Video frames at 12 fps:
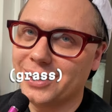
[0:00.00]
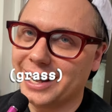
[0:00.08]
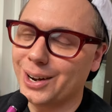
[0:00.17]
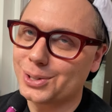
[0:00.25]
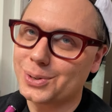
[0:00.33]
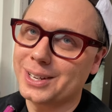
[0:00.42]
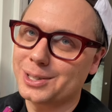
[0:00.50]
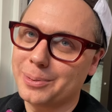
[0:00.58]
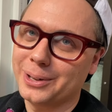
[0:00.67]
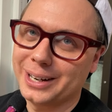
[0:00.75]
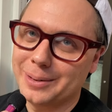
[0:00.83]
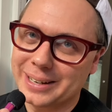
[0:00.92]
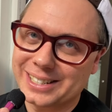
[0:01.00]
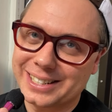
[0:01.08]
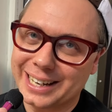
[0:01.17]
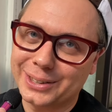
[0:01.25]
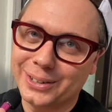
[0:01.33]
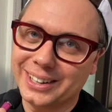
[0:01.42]
and also has ability that makes it
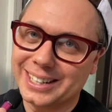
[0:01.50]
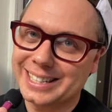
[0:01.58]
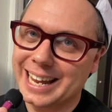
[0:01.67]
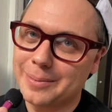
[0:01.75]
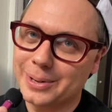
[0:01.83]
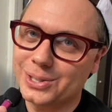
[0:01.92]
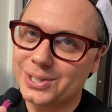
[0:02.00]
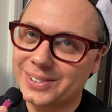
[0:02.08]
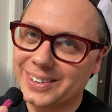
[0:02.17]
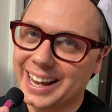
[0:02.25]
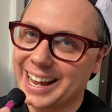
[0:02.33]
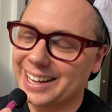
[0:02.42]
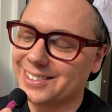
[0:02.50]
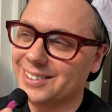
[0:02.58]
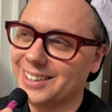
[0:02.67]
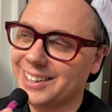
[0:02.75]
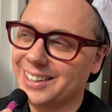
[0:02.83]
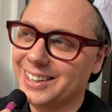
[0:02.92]
take 30 less damage, and
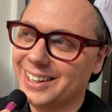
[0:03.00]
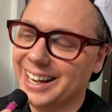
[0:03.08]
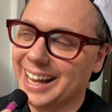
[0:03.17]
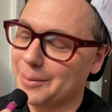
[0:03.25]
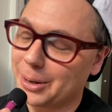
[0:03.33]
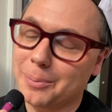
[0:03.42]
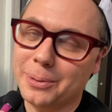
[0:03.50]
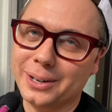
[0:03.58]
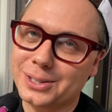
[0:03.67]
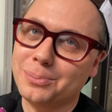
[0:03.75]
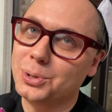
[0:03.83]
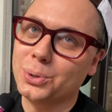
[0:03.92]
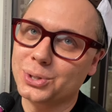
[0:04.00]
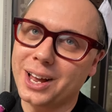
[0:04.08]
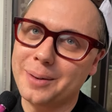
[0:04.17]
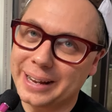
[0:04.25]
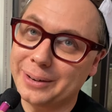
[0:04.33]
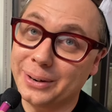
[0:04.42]
I'm going to put some tools
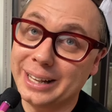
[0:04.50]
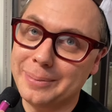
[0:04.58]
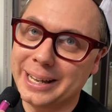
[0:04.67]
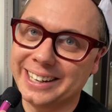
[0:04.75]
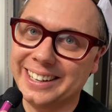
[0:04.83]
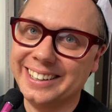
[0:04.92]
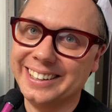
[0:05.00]
on it, make it really big.